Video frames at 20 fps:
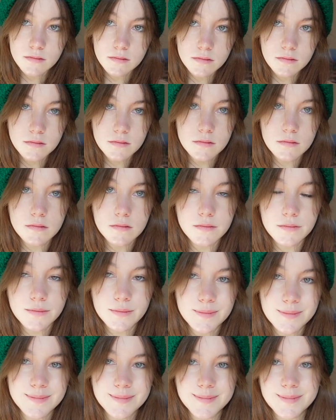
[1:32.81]
green
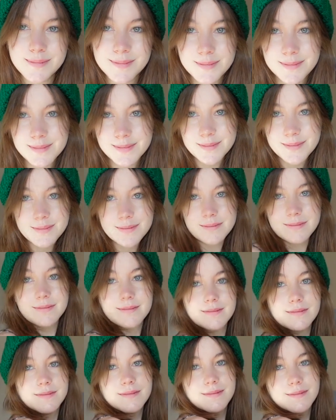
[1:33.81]
beanie. I'm
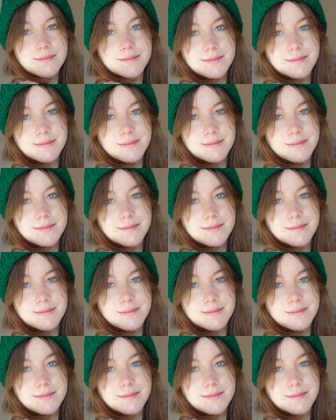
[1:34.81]
obsessed